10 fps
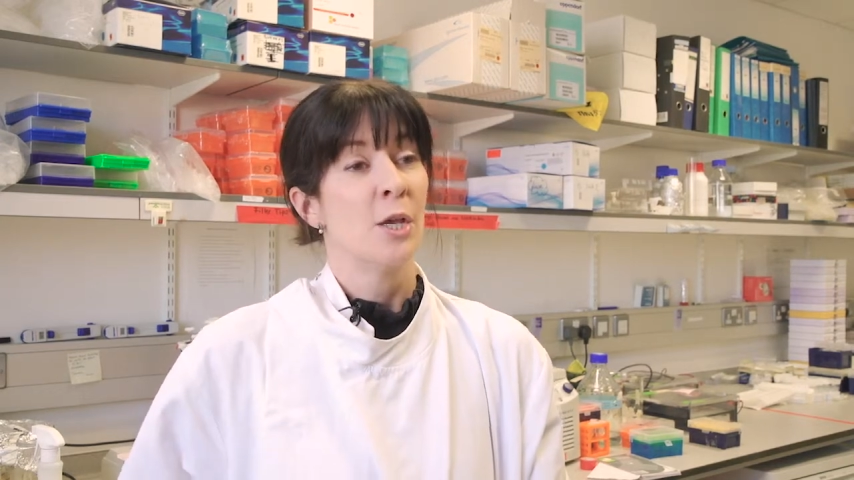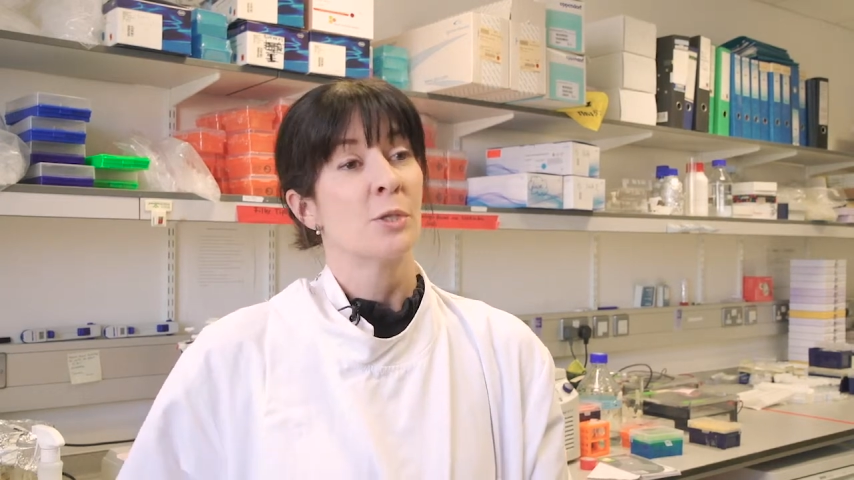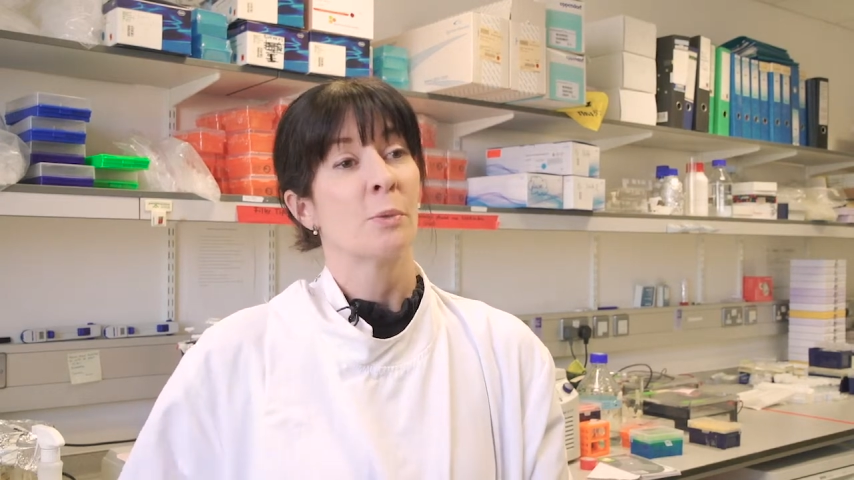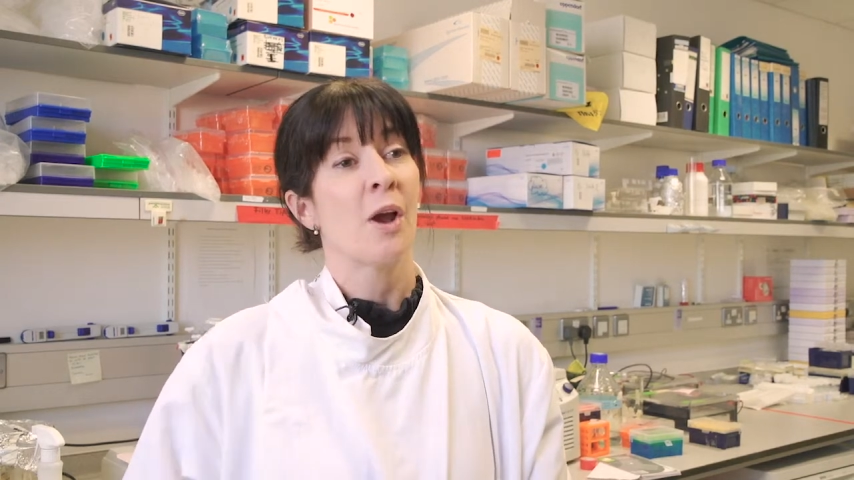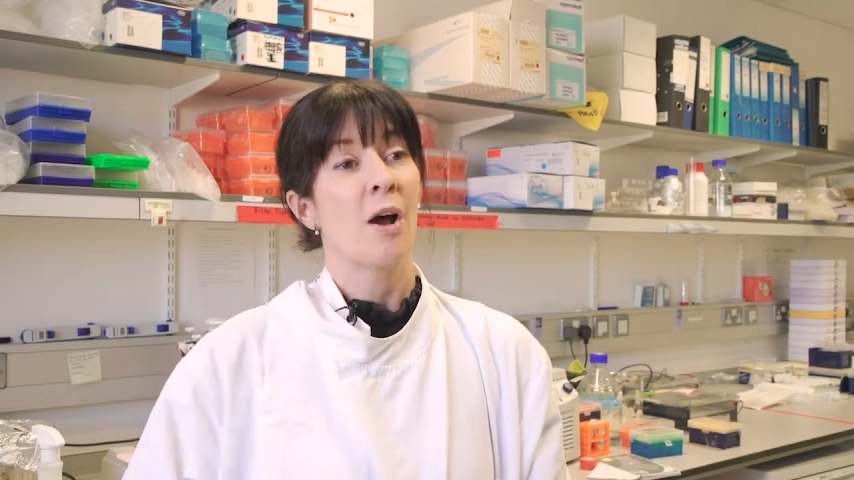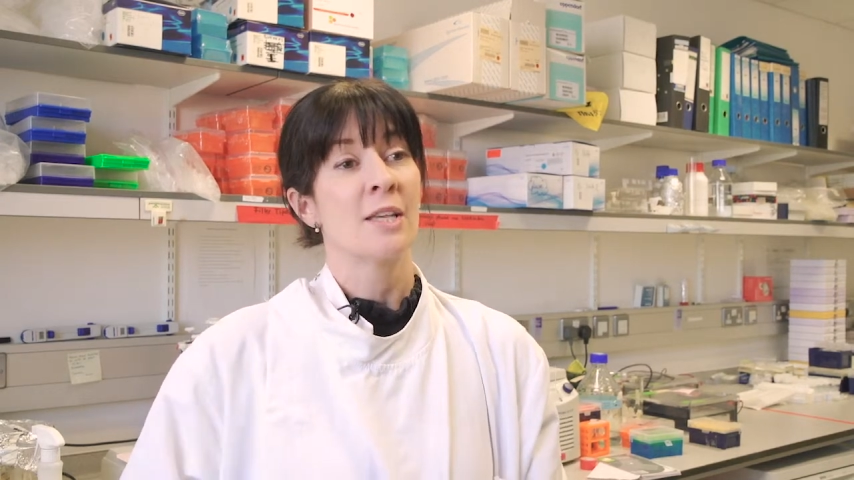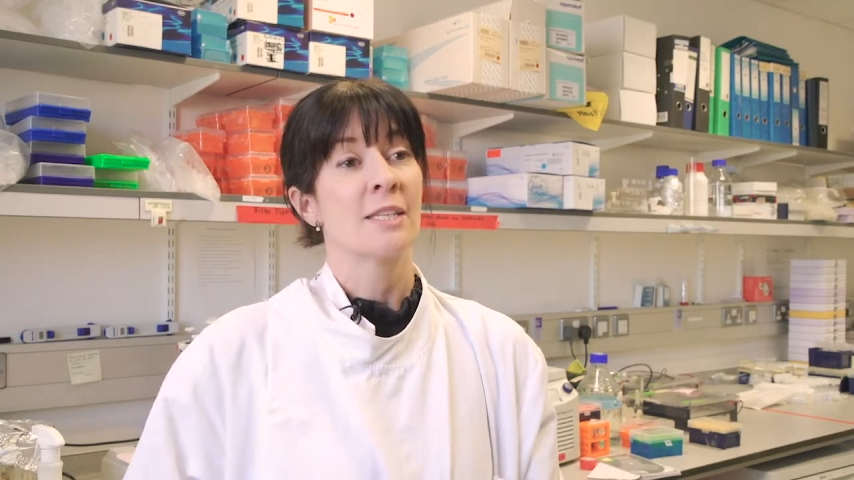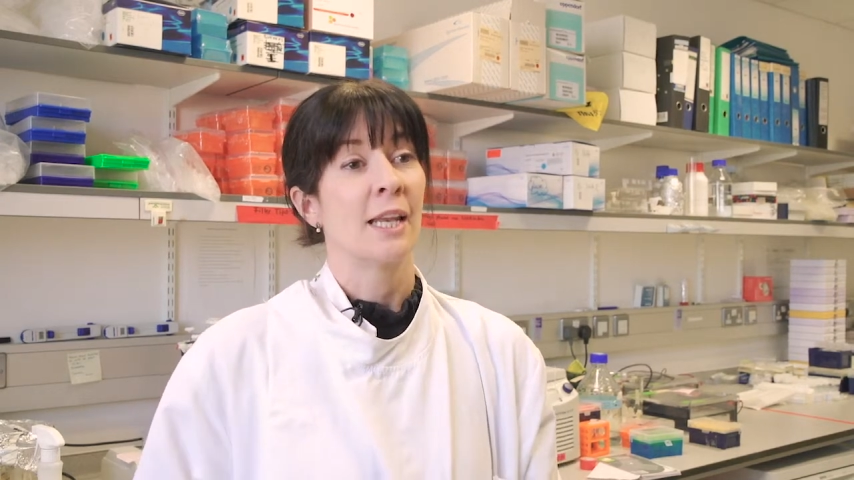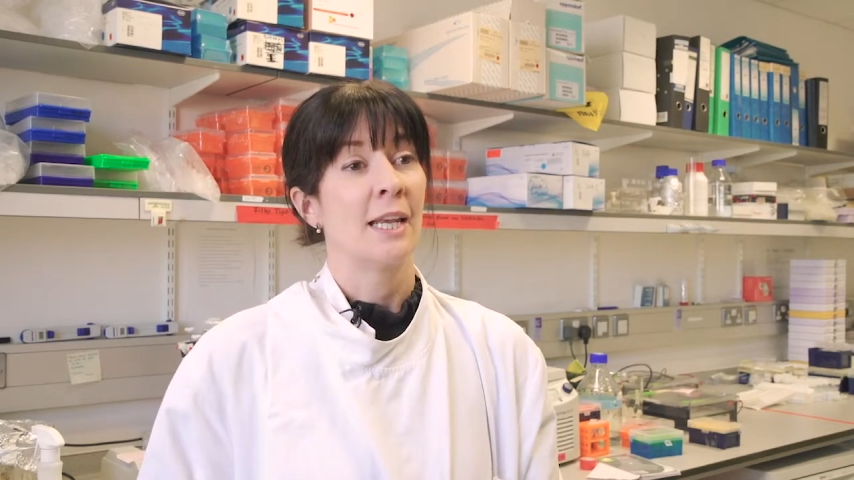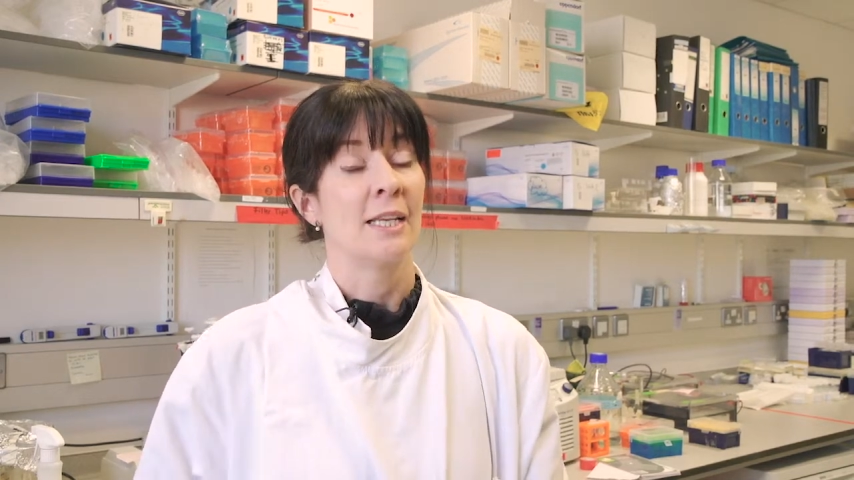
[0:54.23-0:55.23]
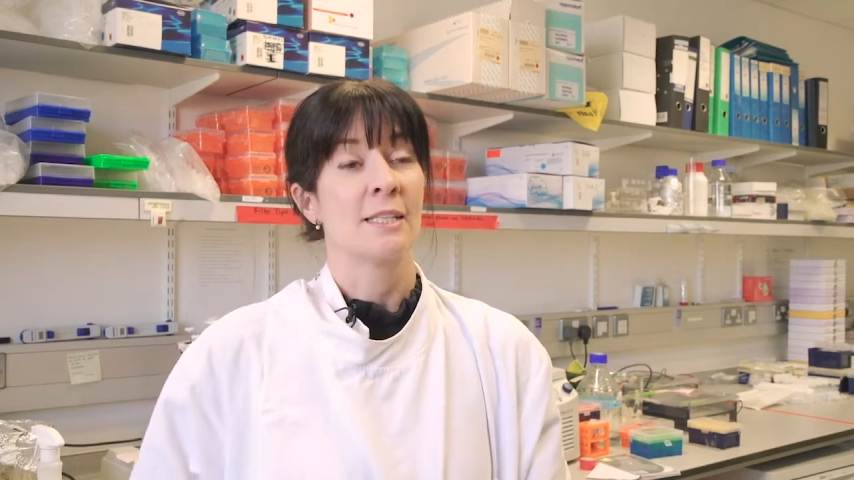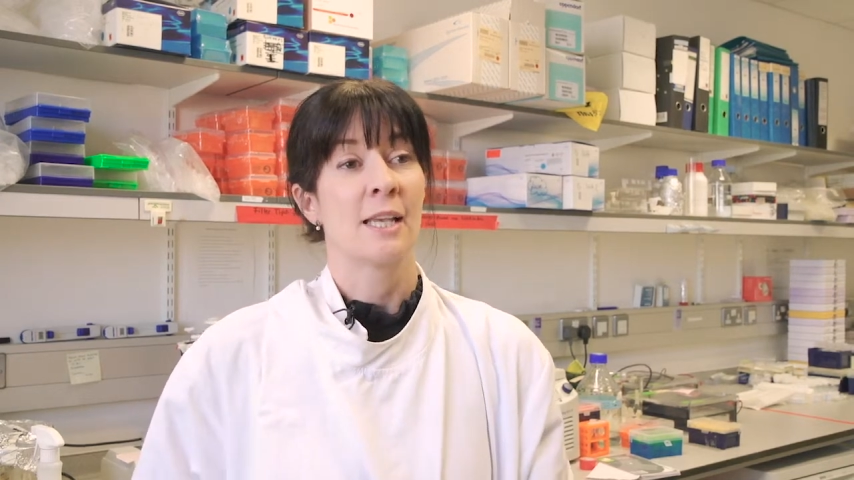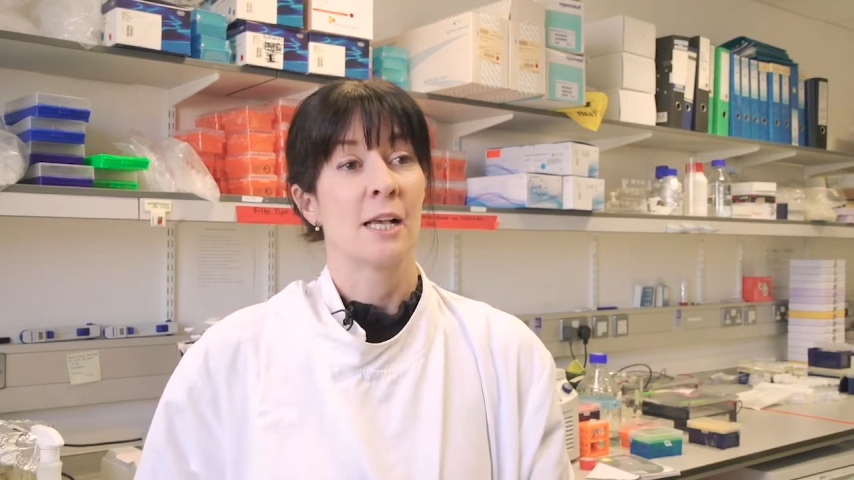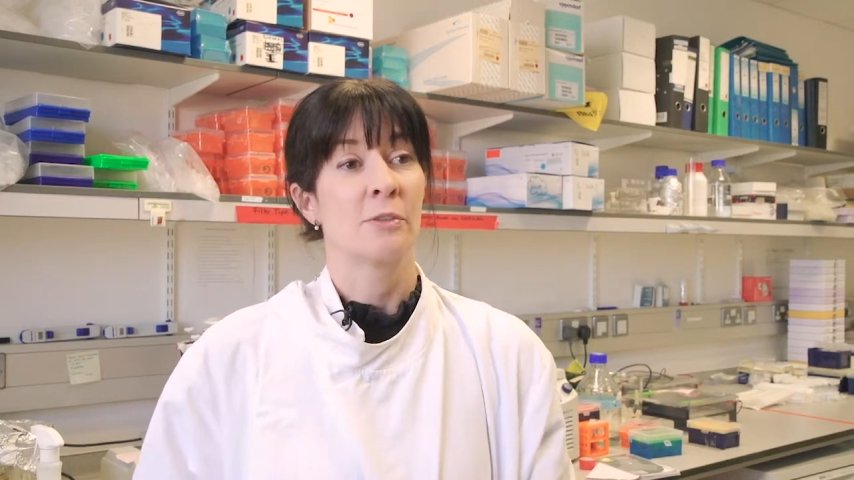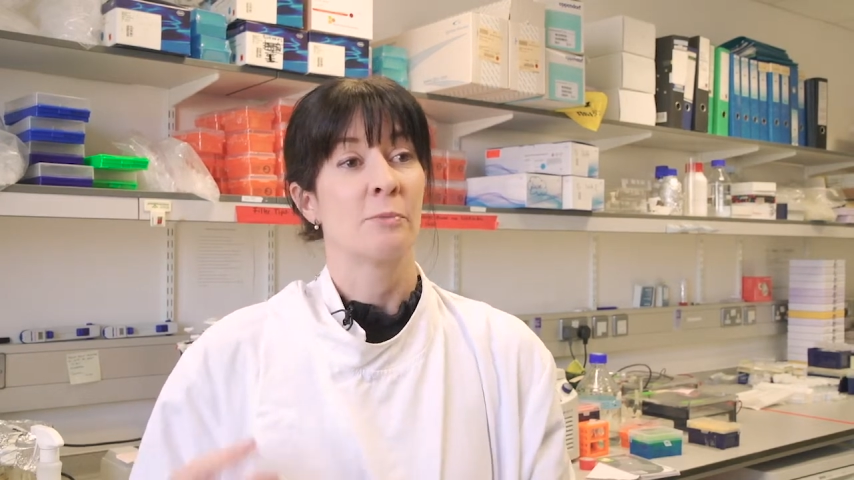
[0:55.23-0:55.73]
So we're isolating
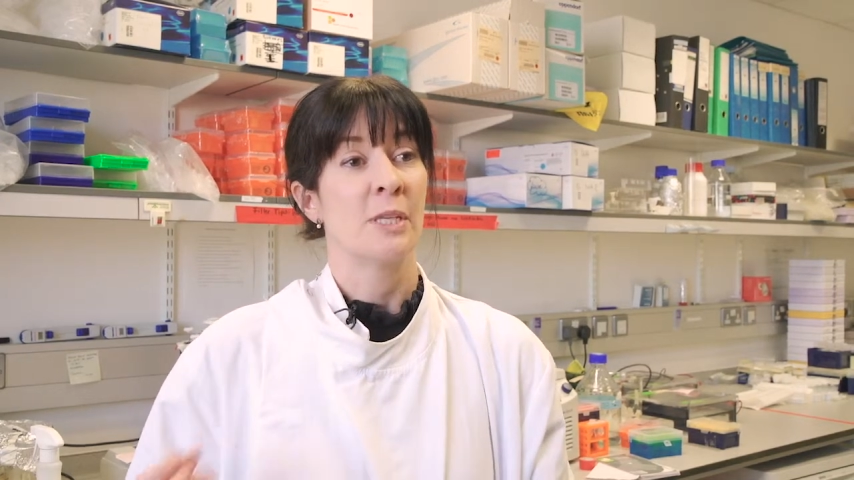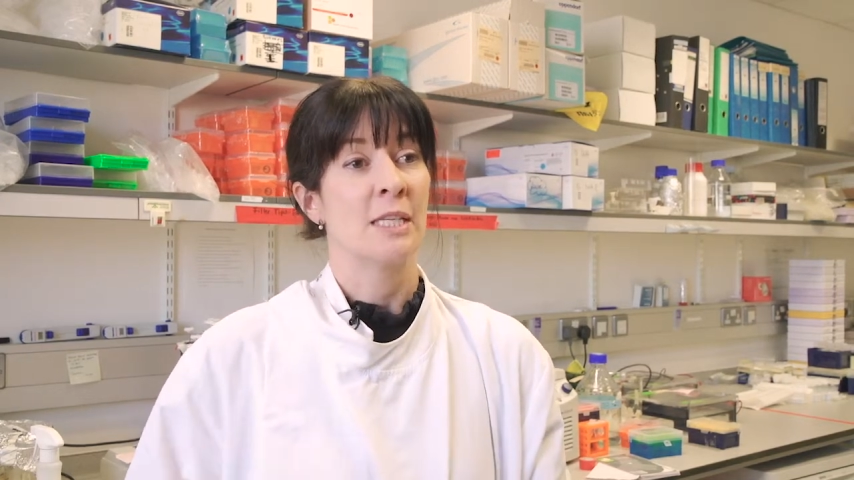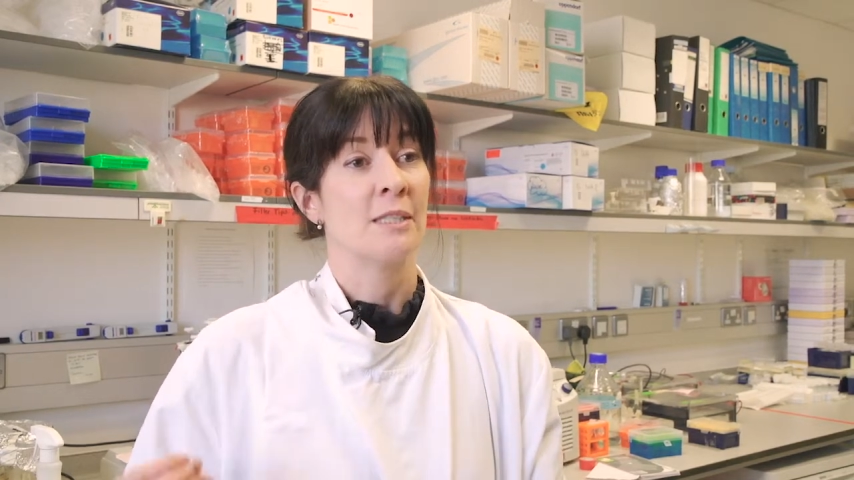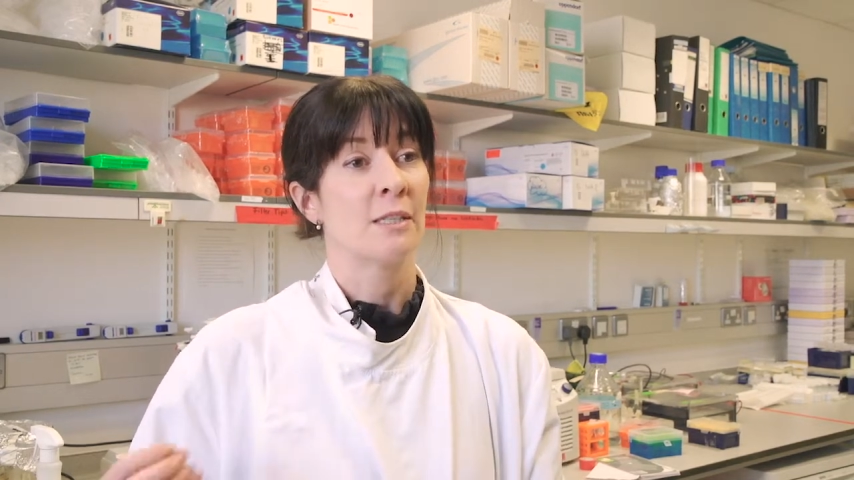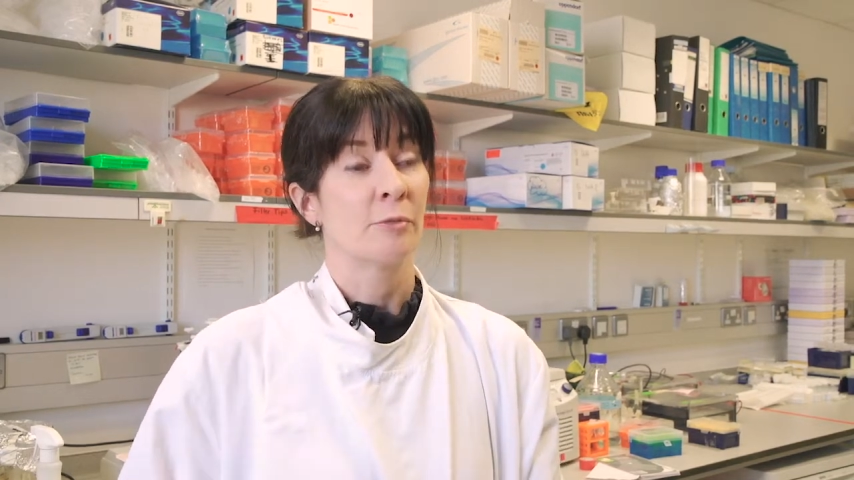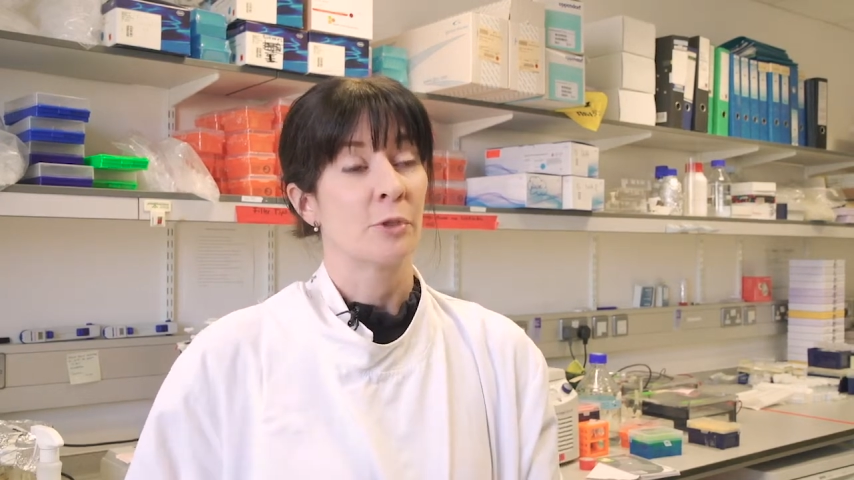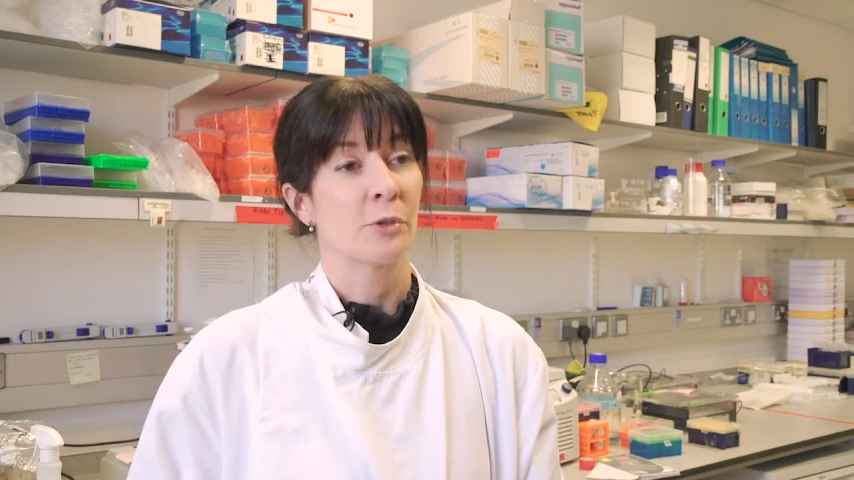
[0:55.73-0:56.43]
cells from these different